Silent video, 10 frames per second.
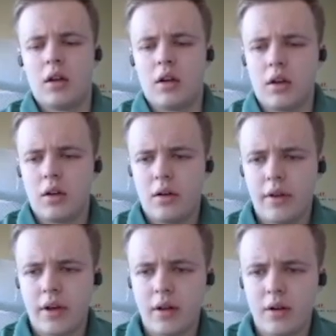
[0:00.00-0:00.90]

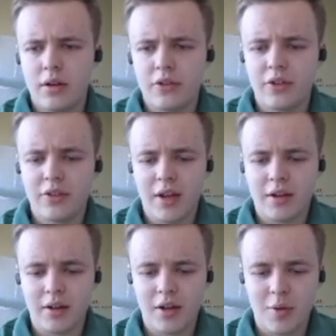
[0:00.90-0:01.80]
how long is this guy
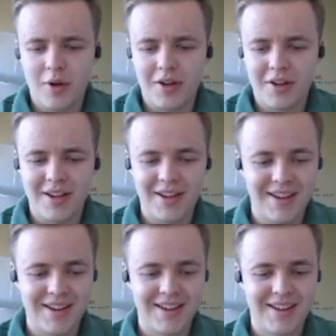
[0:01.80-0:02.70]
gonna go on?
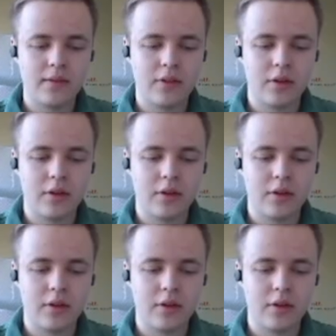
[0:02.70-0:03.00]
Decided